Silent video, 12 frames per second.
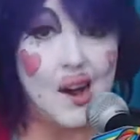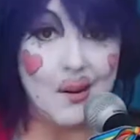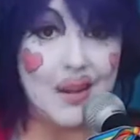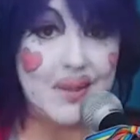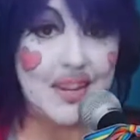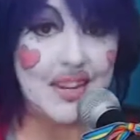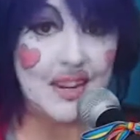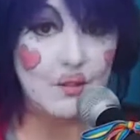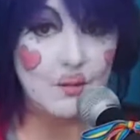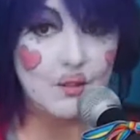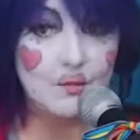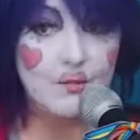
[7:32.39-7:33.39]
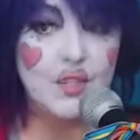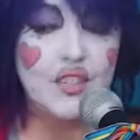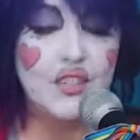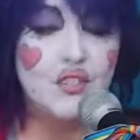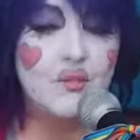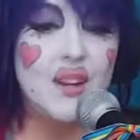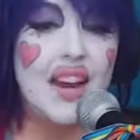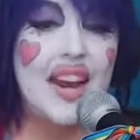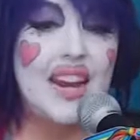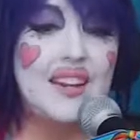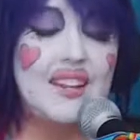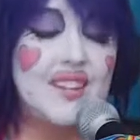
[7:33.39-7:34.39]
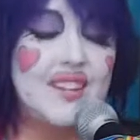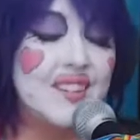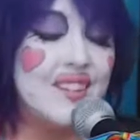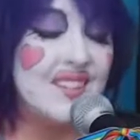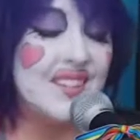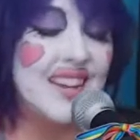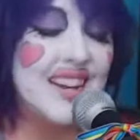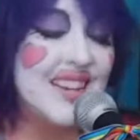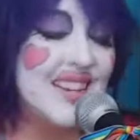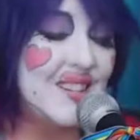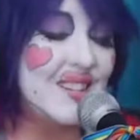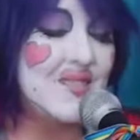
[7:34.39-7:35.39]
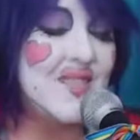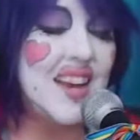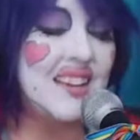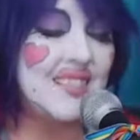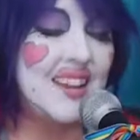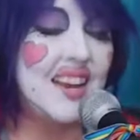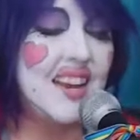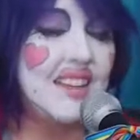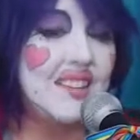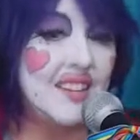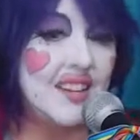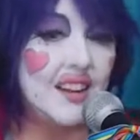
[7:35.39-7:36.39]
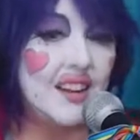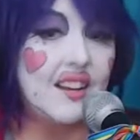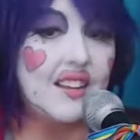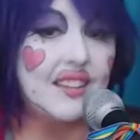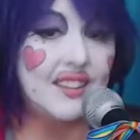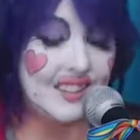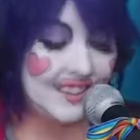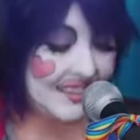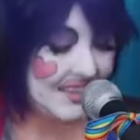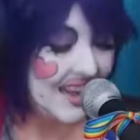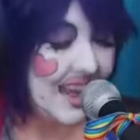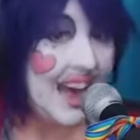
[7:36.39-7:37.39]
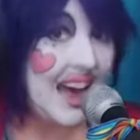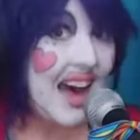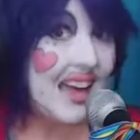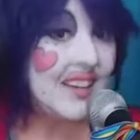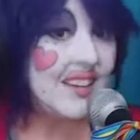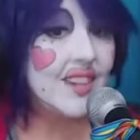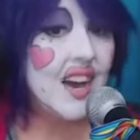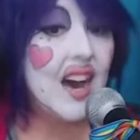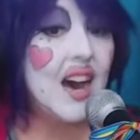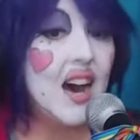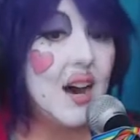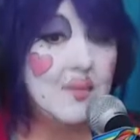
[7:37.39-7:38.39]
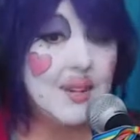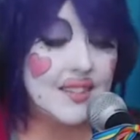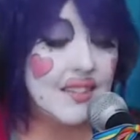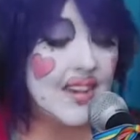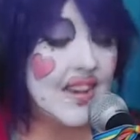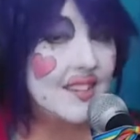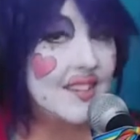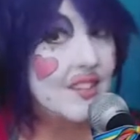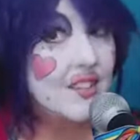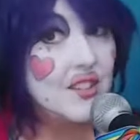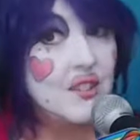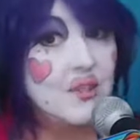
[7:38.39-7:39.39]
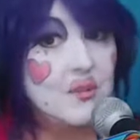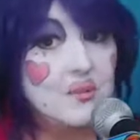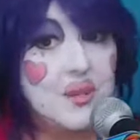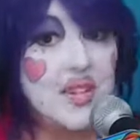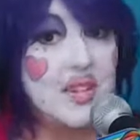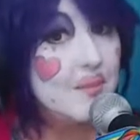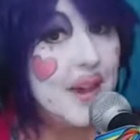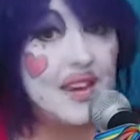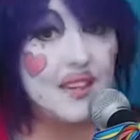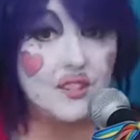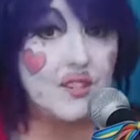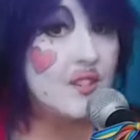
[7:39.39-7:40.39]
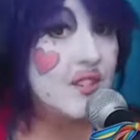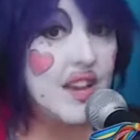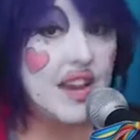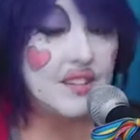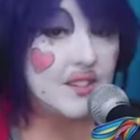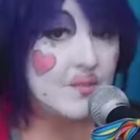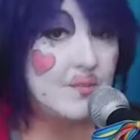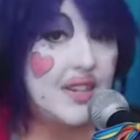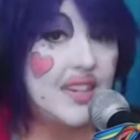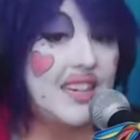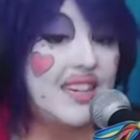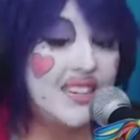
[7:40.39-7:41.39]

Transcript: Women in refrigerators, yeah, they don't make sense at all. I love comics, yes I do, but it makes no sense to me.